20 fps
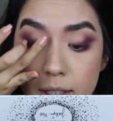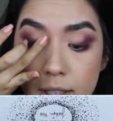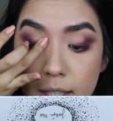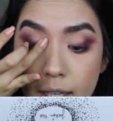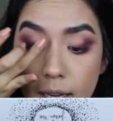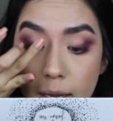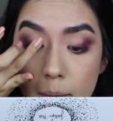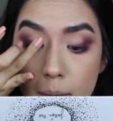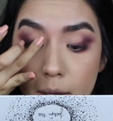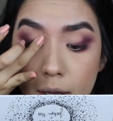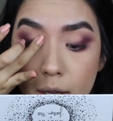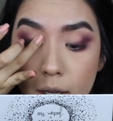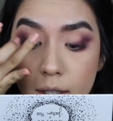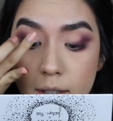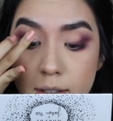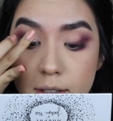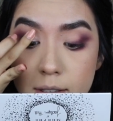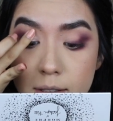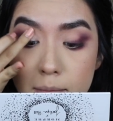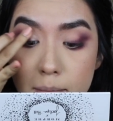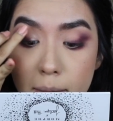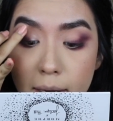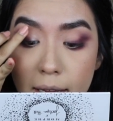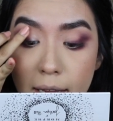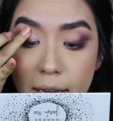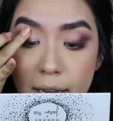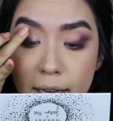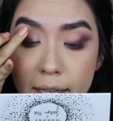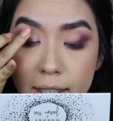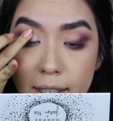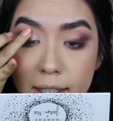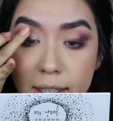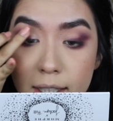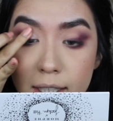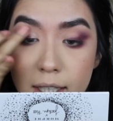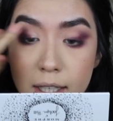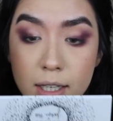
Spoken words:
dab it onto my eyelid.